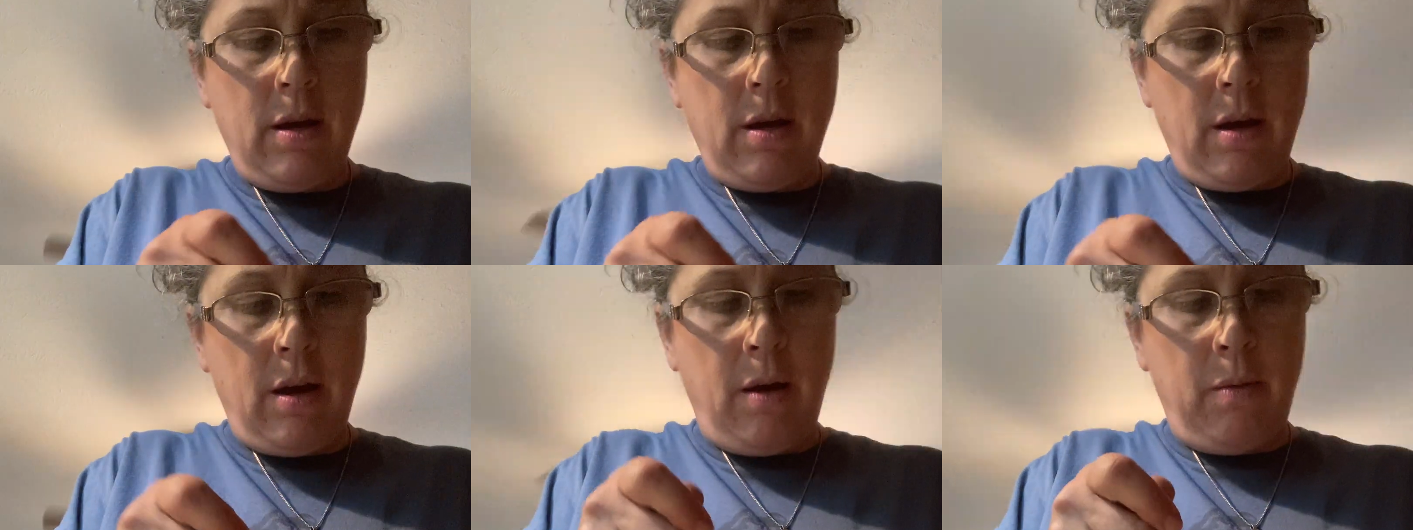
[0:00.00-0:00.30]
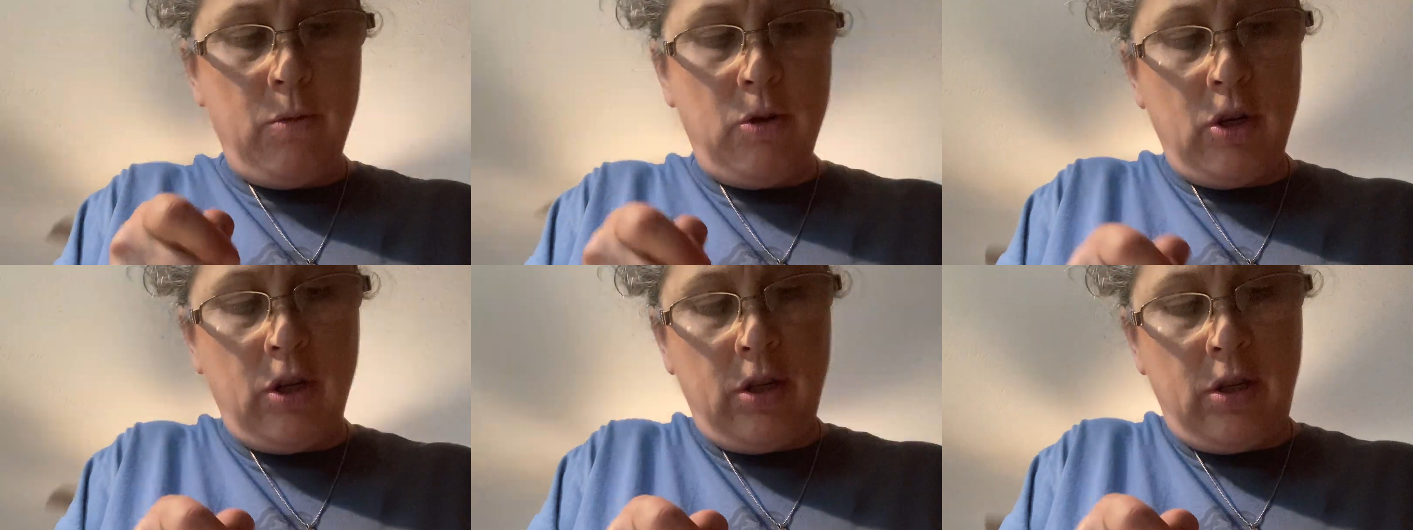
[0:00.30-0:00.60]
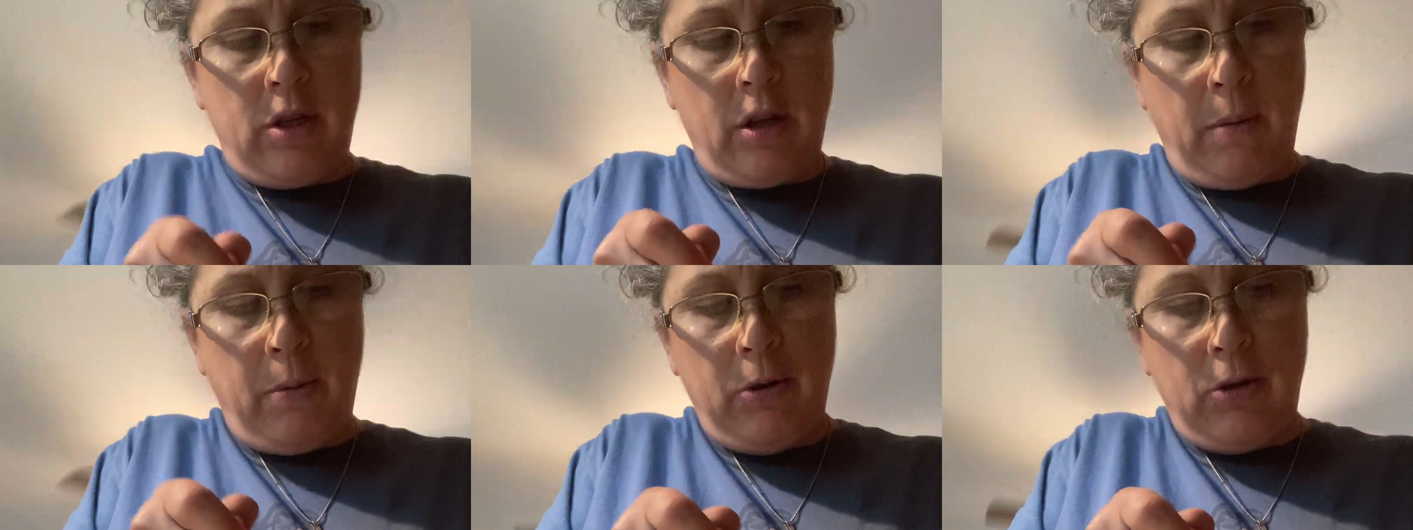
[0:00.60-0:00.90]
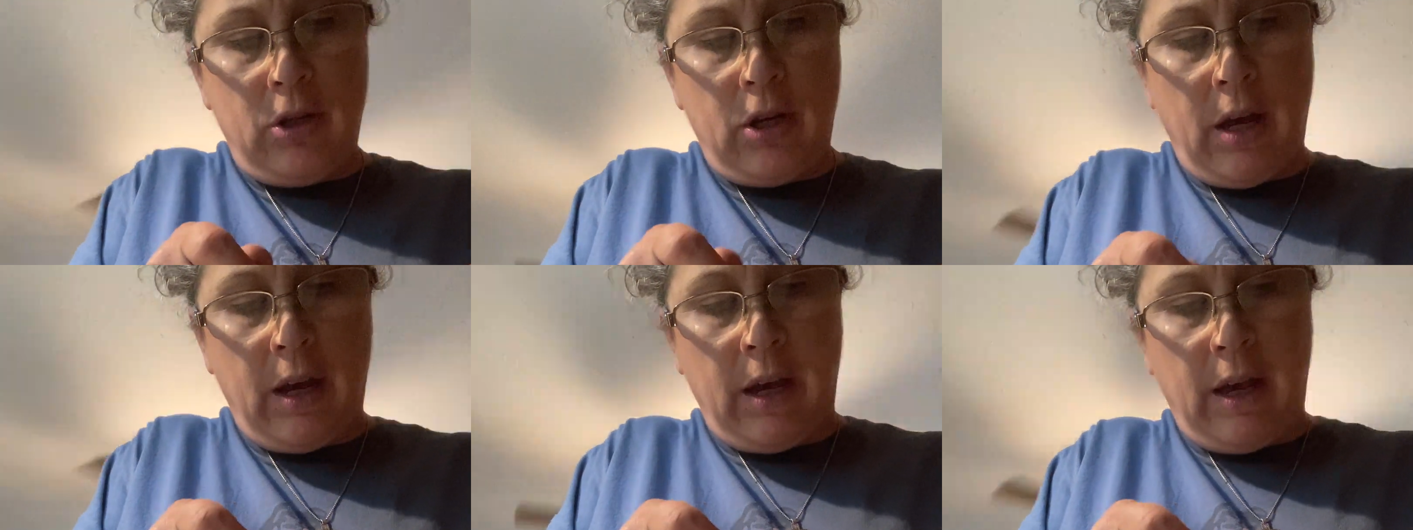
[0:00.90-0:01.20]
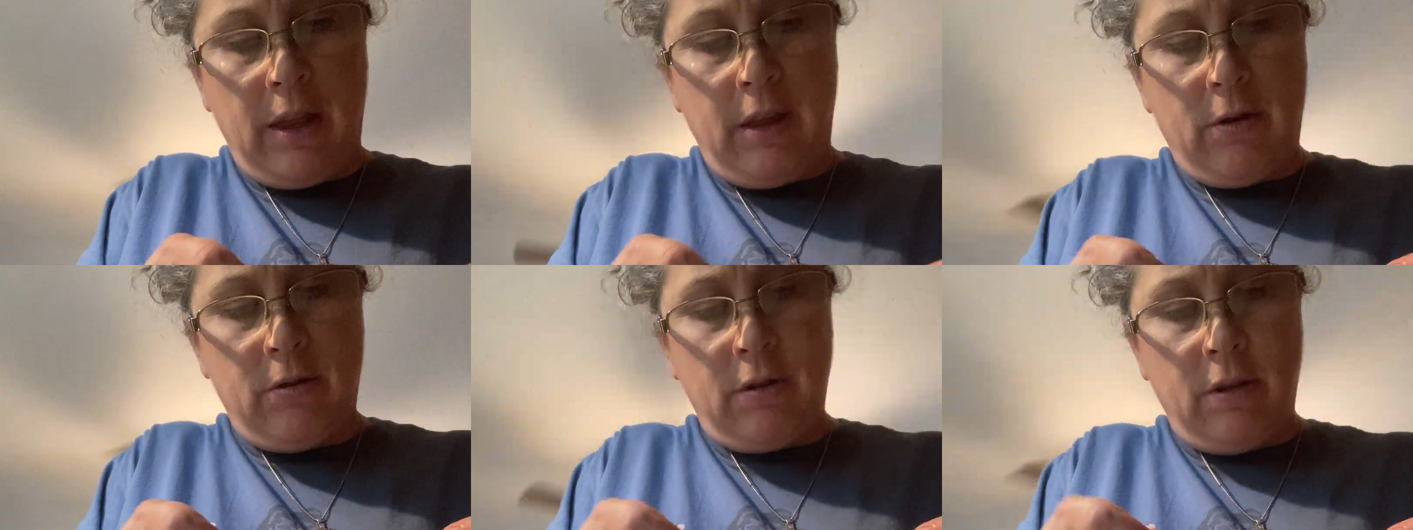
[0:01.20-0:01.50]
I'm just double
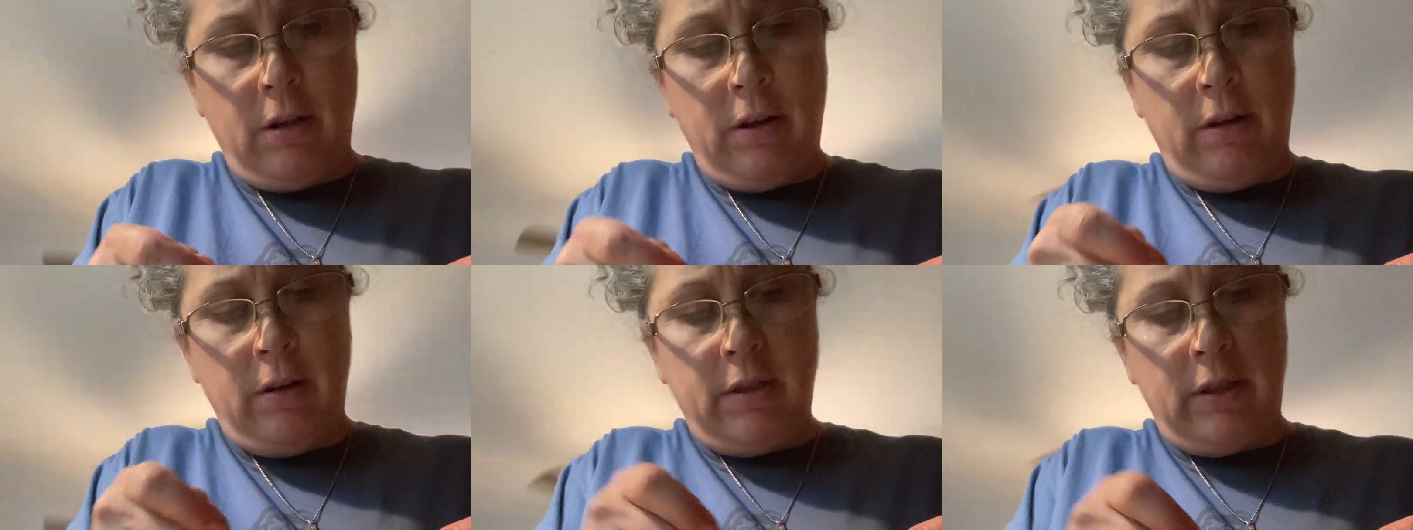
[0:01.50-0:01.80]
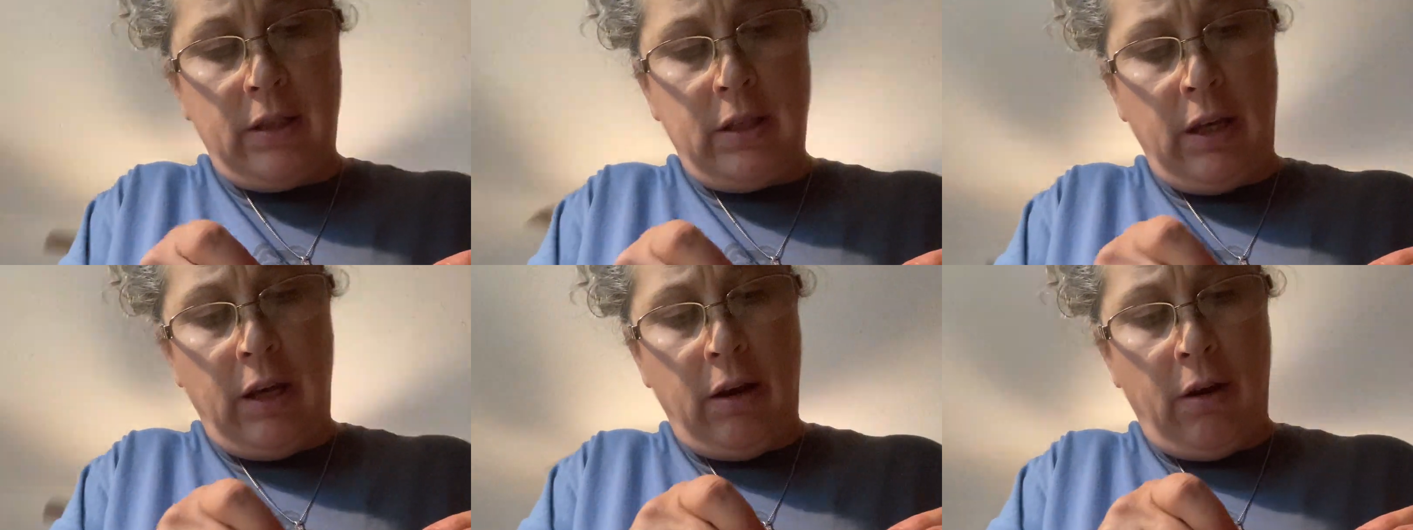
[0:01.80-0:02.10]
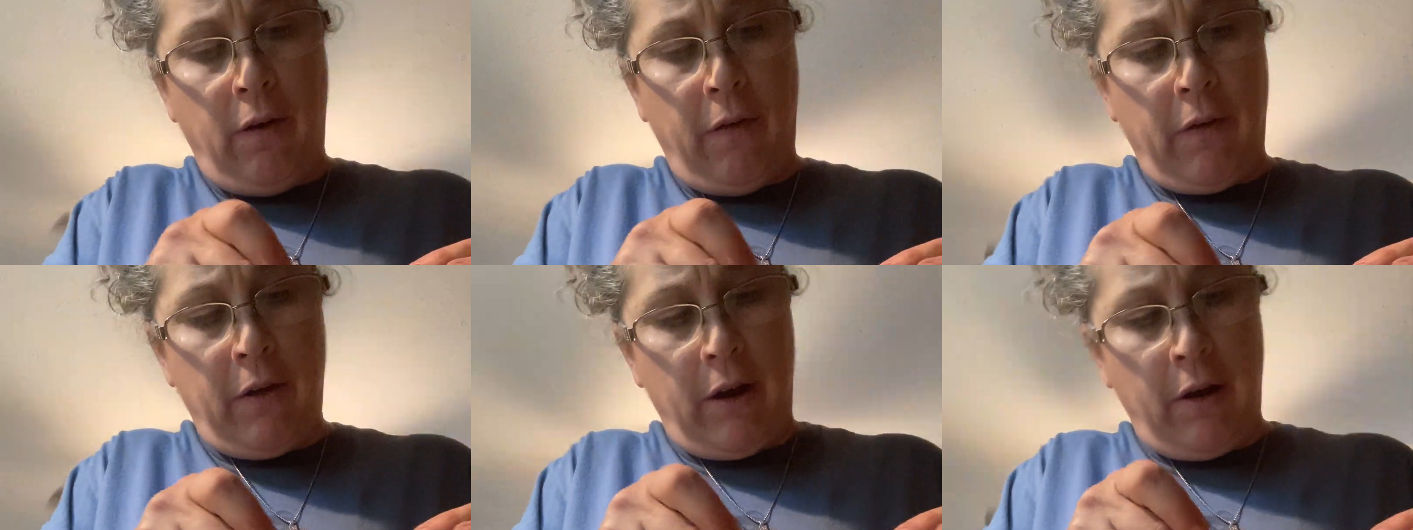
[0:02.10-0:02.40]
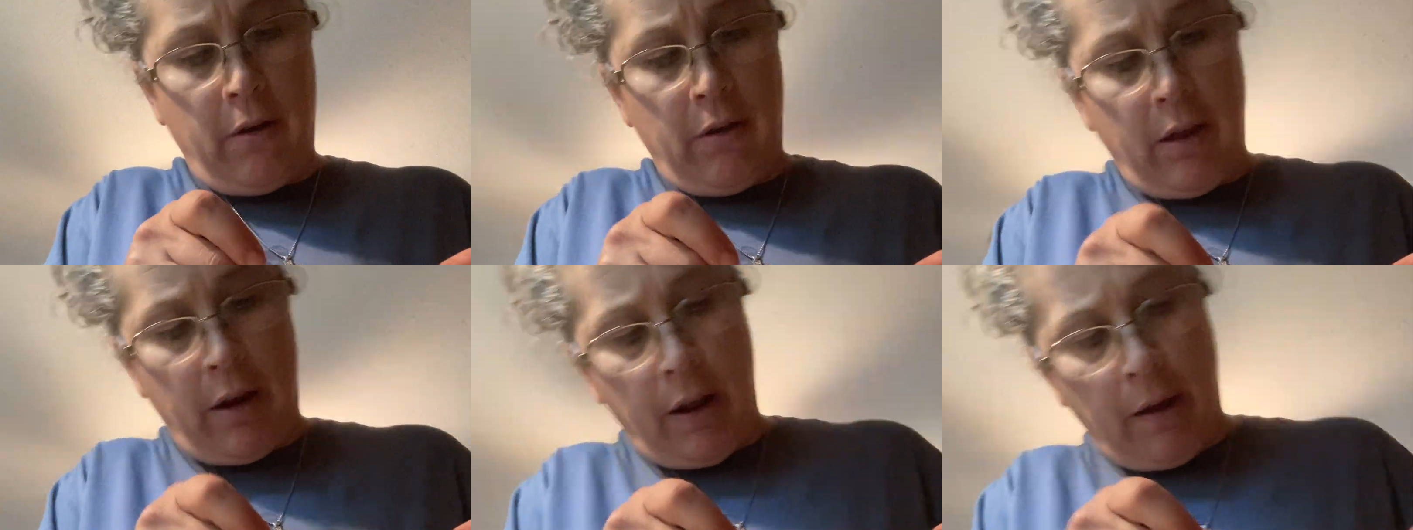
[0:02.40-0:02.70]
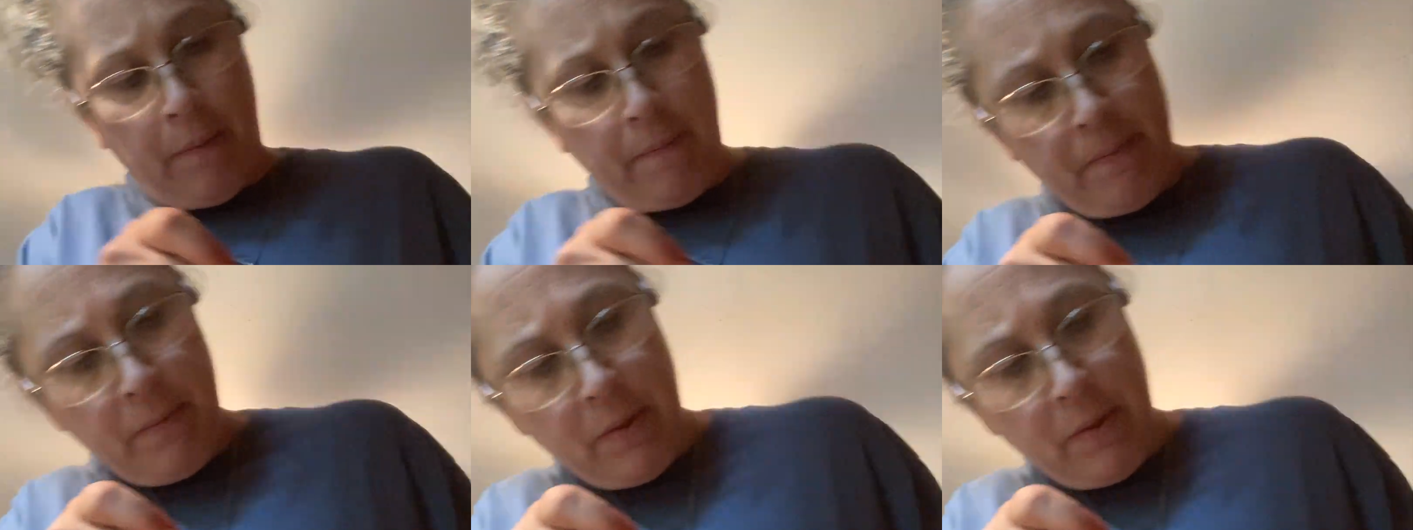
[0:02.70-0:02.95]
checking. There's a little seed over here that I